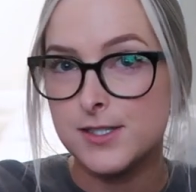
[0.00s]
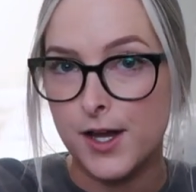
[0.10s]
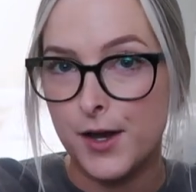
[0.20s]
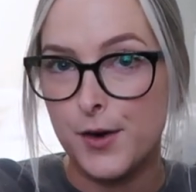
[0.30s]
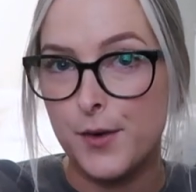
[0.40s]

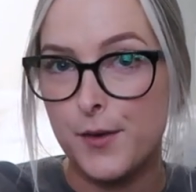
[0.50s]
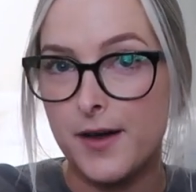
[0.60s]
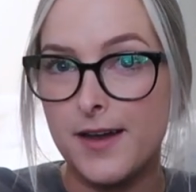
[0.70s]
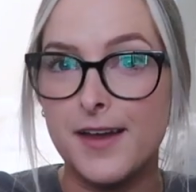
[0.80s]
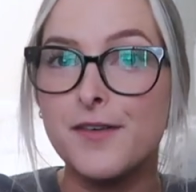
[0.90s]

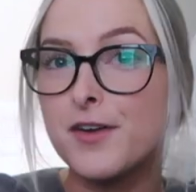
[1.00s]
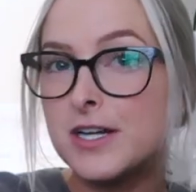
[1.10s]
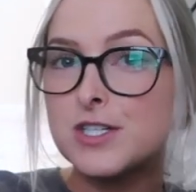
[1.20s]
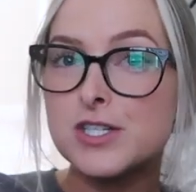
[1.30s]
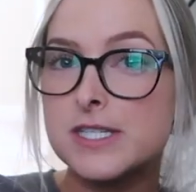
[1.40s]
So if you're
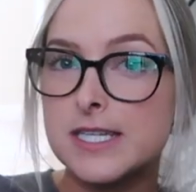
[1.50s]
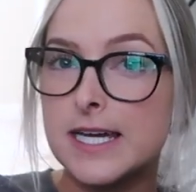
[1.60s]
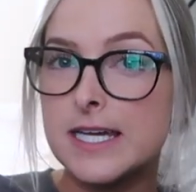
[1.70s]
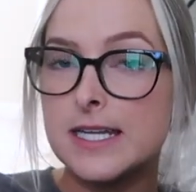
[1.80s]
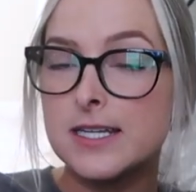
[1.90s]

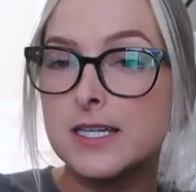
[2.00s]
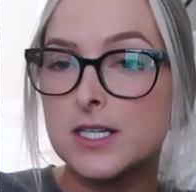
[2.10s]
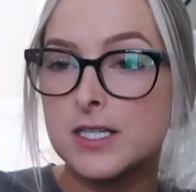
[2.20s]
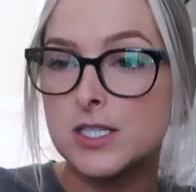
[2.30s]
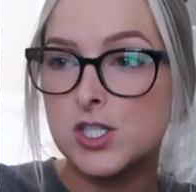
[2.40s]
interested,
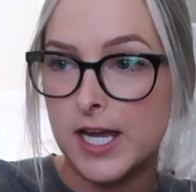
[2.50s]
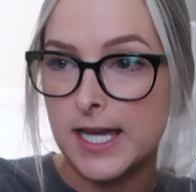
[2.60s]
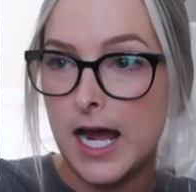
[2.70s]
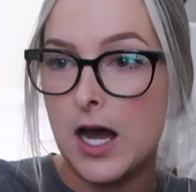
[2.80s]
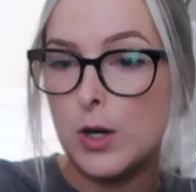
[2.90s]

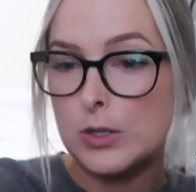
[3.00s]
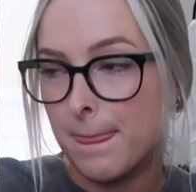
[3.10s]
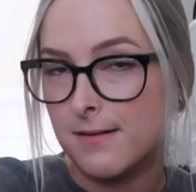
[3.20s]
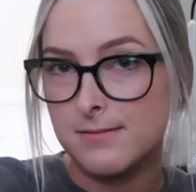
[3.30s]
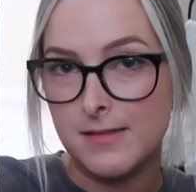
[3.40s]
check it out
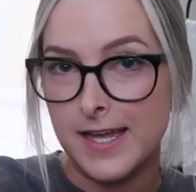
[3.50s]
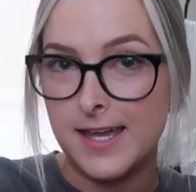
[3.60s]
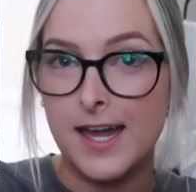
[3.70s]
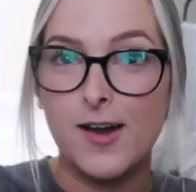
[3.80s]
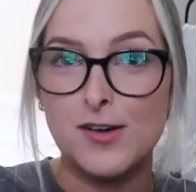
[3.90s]

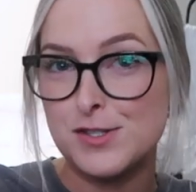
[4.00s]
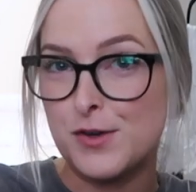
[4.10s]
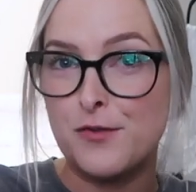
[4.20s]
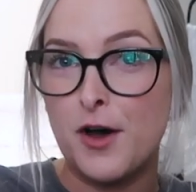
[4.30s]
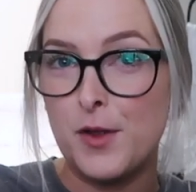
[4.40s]
like it
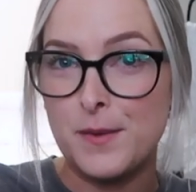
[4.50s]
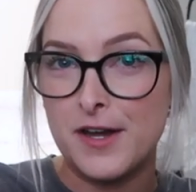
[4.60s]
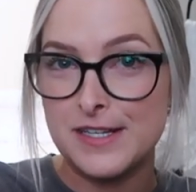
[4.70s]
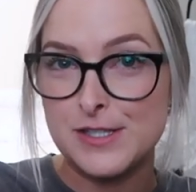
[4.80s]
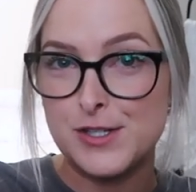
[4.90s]
also follow me
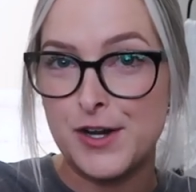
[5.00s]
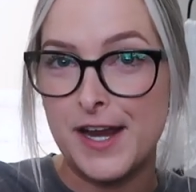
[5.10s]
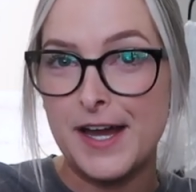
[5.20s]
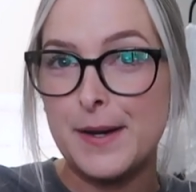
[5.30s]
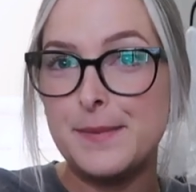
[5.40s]
on
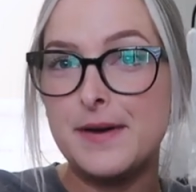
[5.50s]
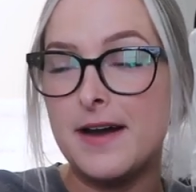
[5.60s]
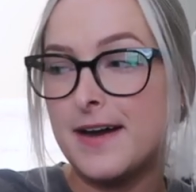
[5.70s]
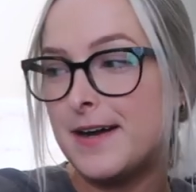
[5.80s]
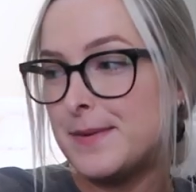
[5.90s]
instagram um,
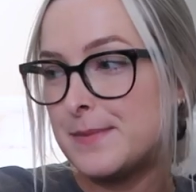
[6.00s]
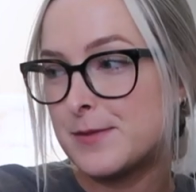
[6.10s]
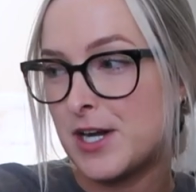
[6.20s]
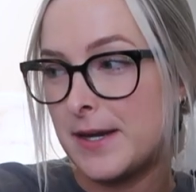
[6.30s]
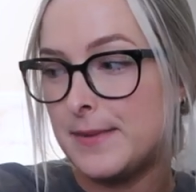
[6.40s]
i'm
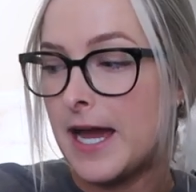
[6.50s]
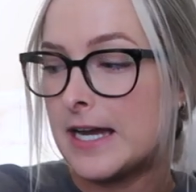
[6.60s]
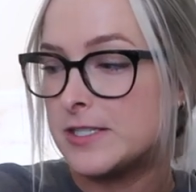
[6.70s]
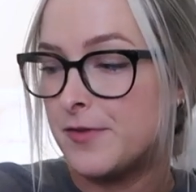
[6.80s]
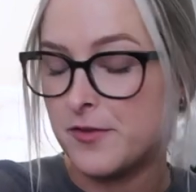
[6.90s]
trying to be
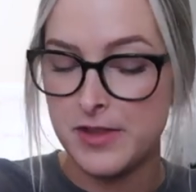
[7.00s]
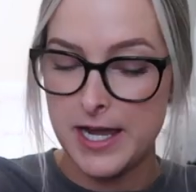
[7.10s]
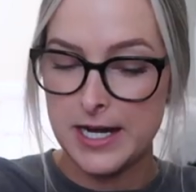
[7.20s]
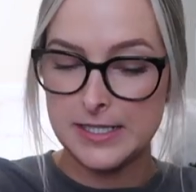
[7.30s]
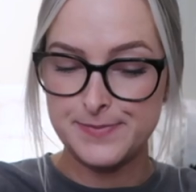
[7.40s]
active over
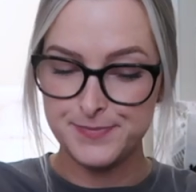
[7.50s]
there